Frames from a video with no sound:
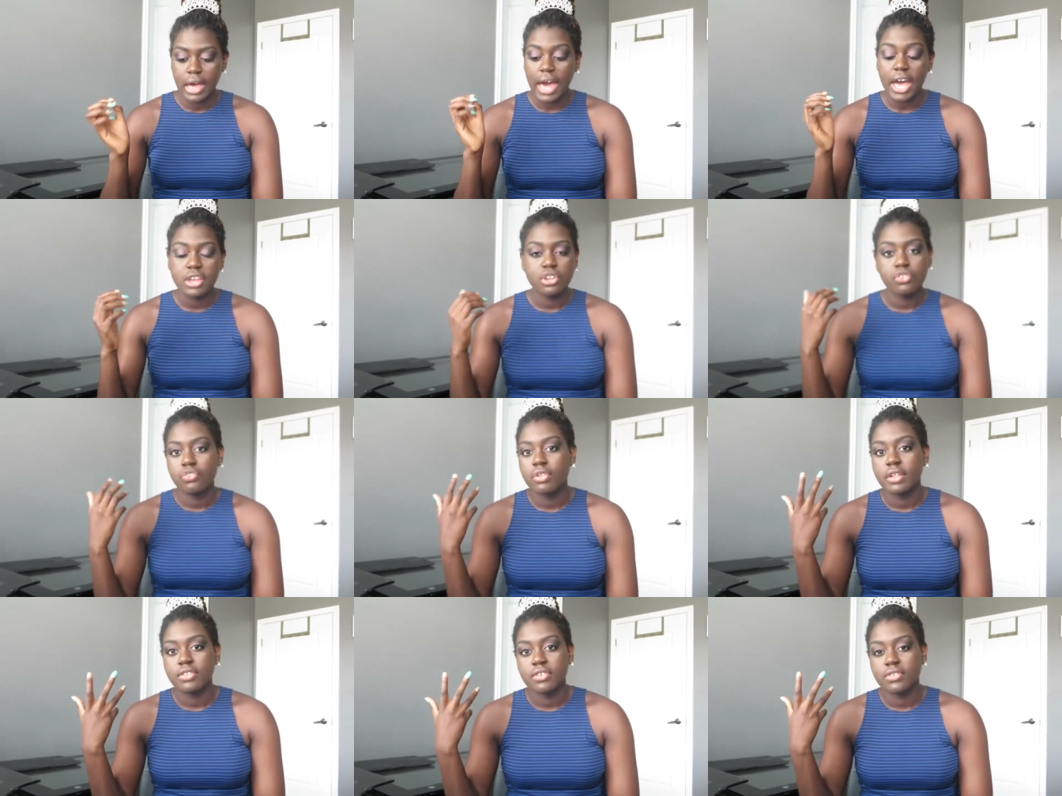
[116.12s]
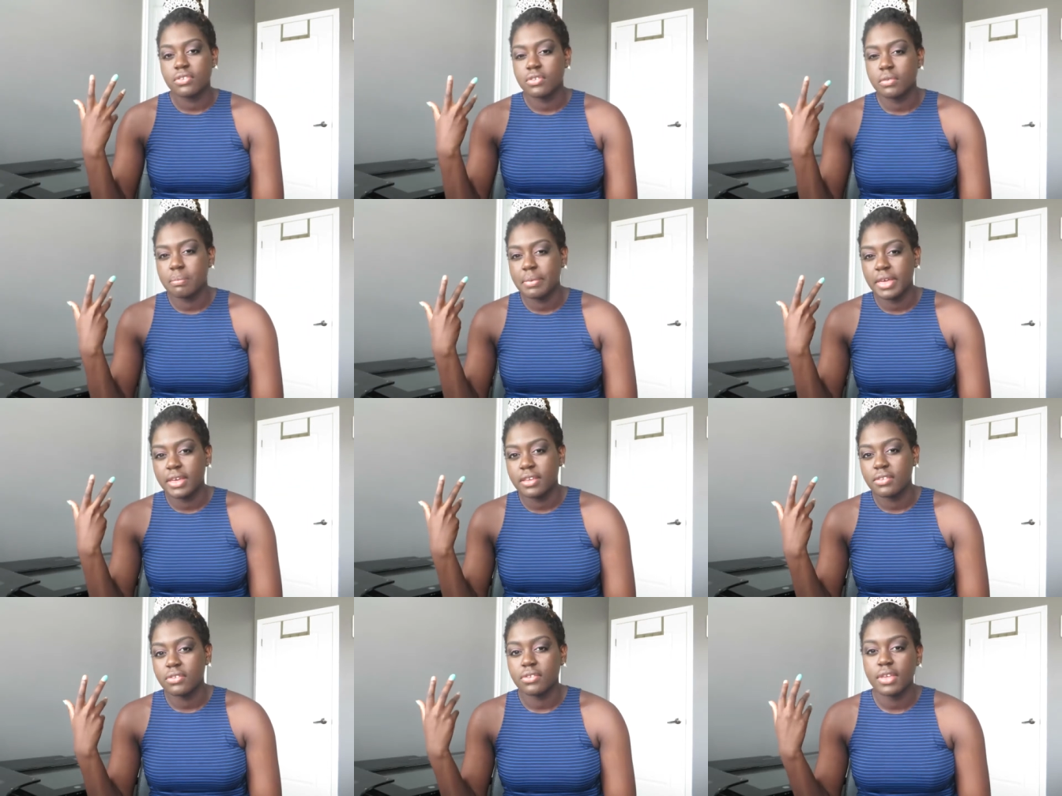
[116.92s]
I just feel like this is the
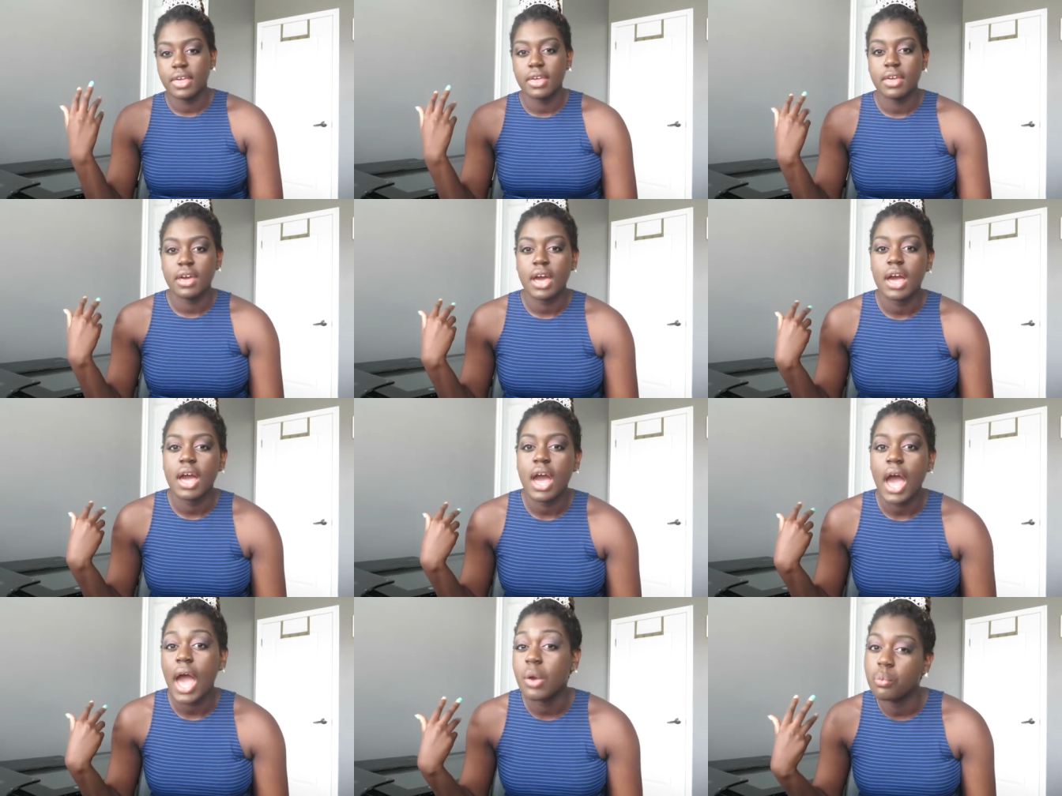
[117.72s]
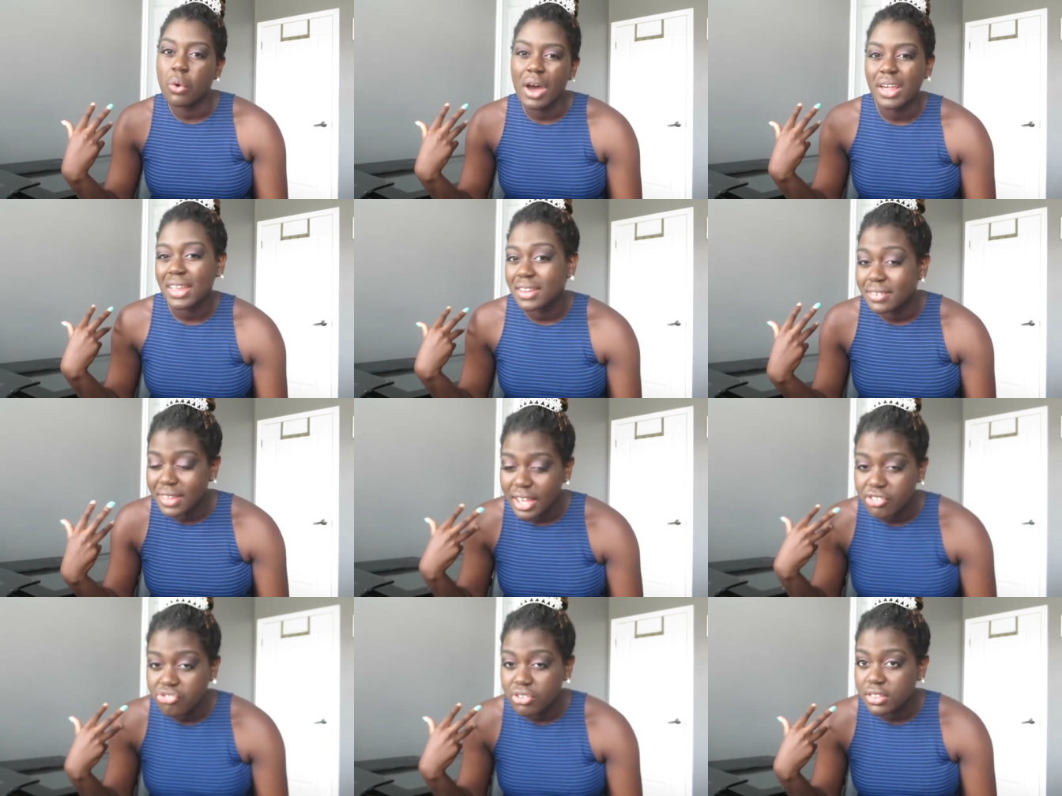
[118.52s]
biggest like I want
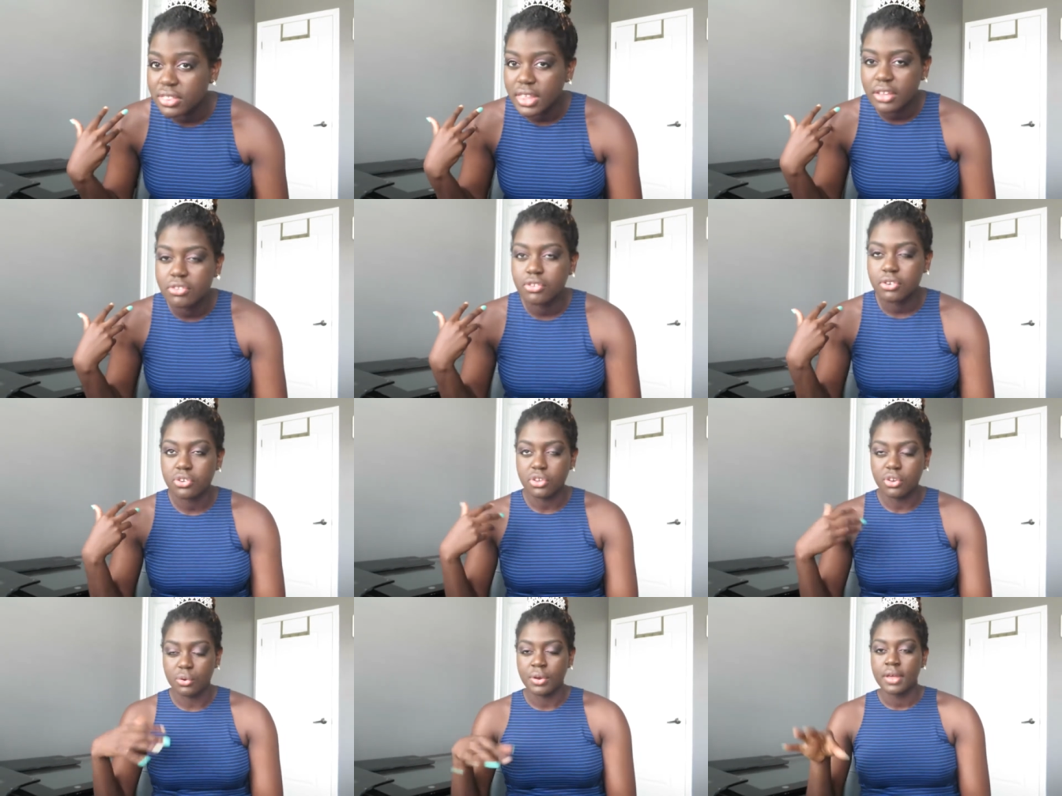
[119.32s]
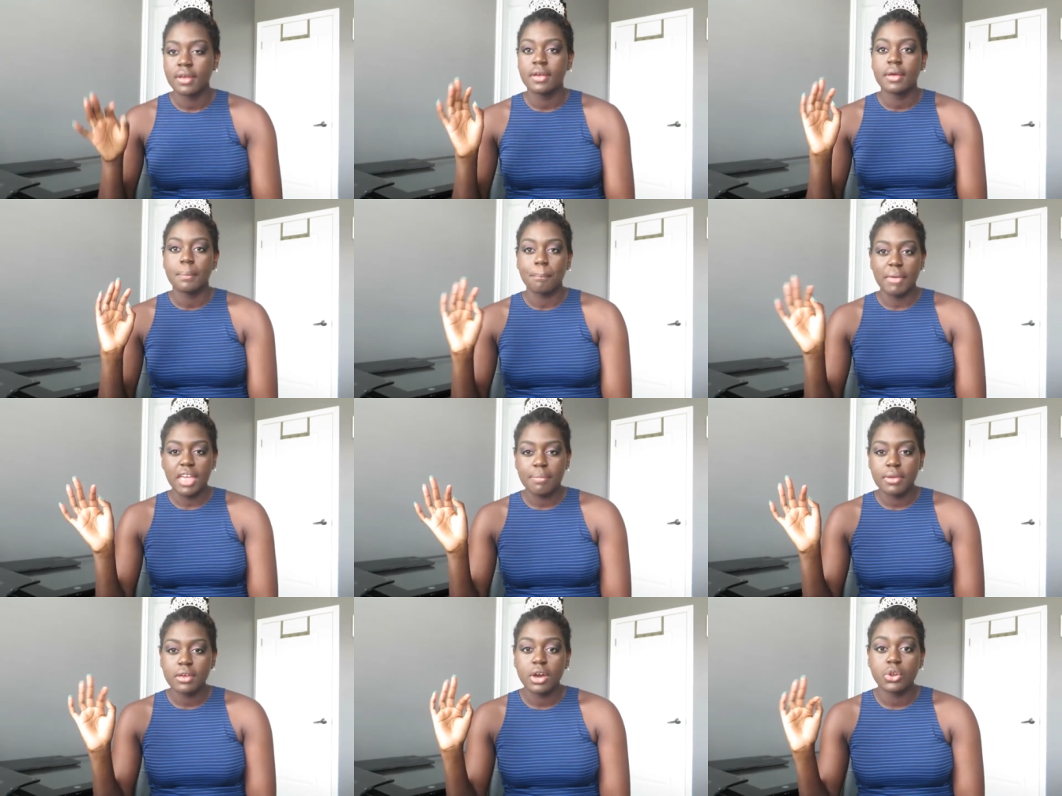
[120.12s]
attention thing to do.
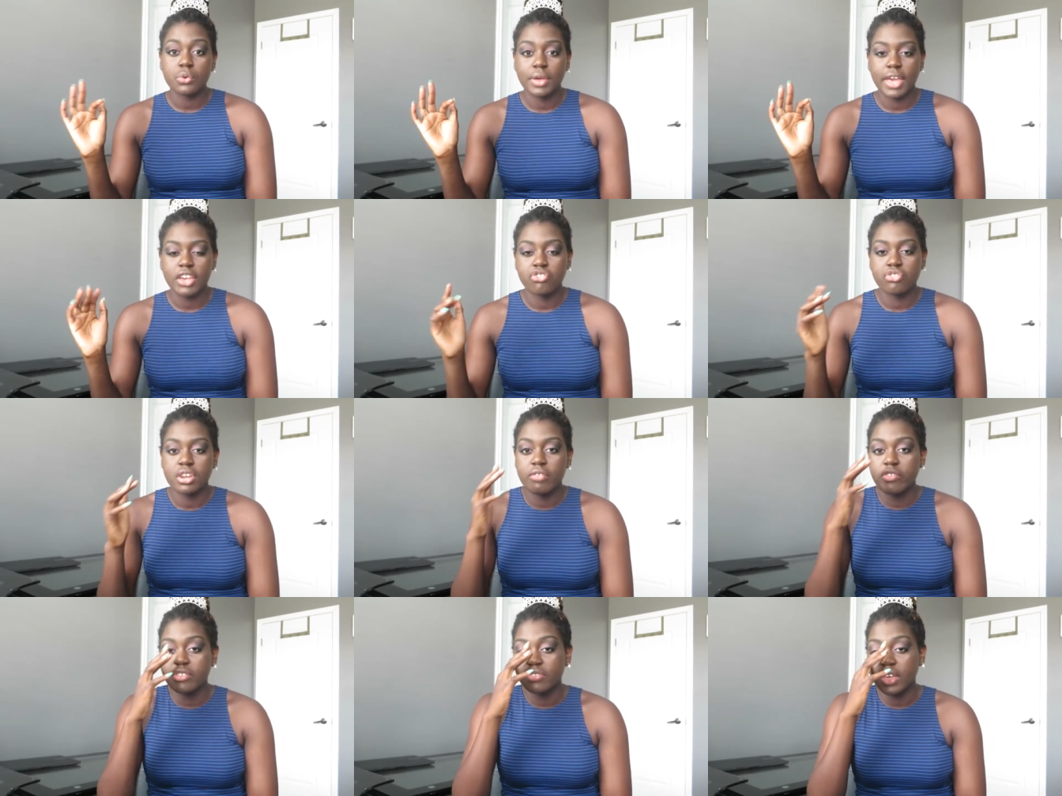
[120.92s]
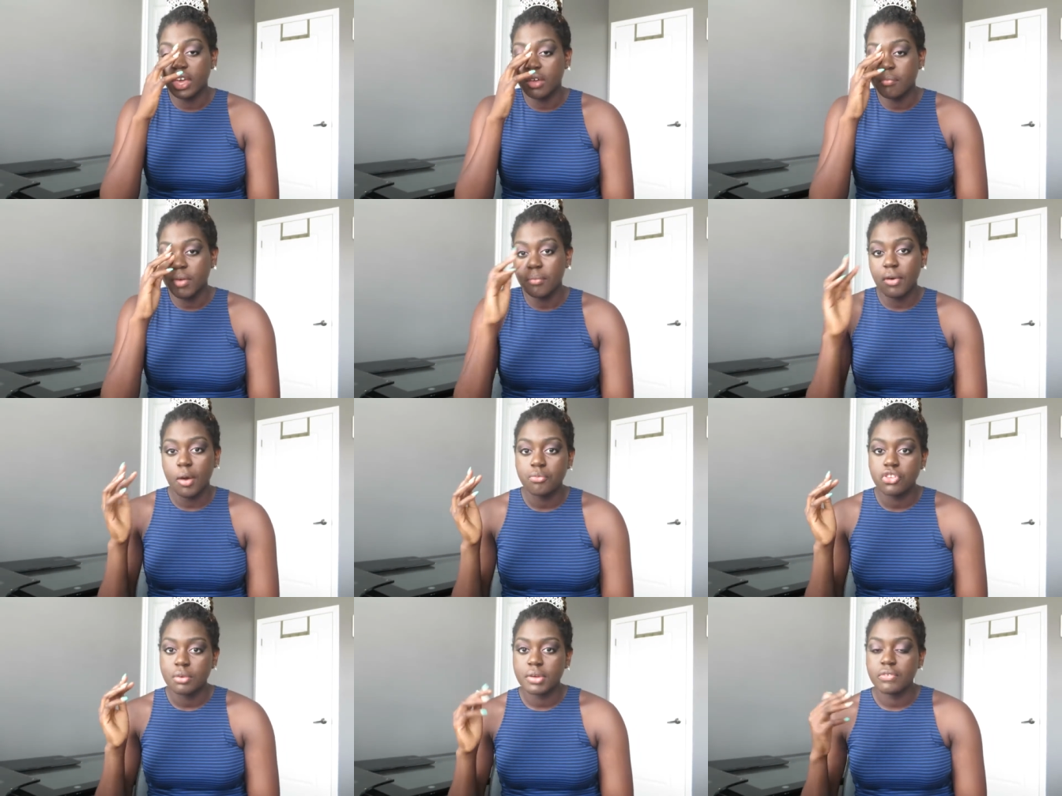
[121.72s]
Maybe on occasion if it's like my
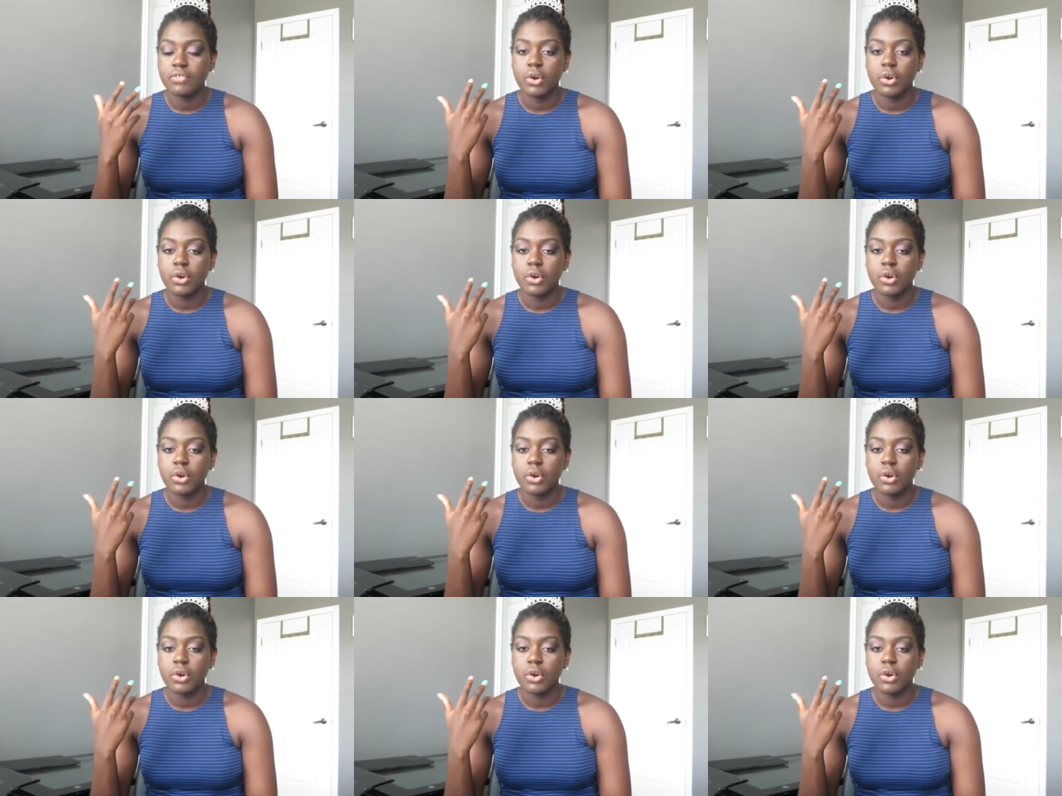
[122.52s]
mom took my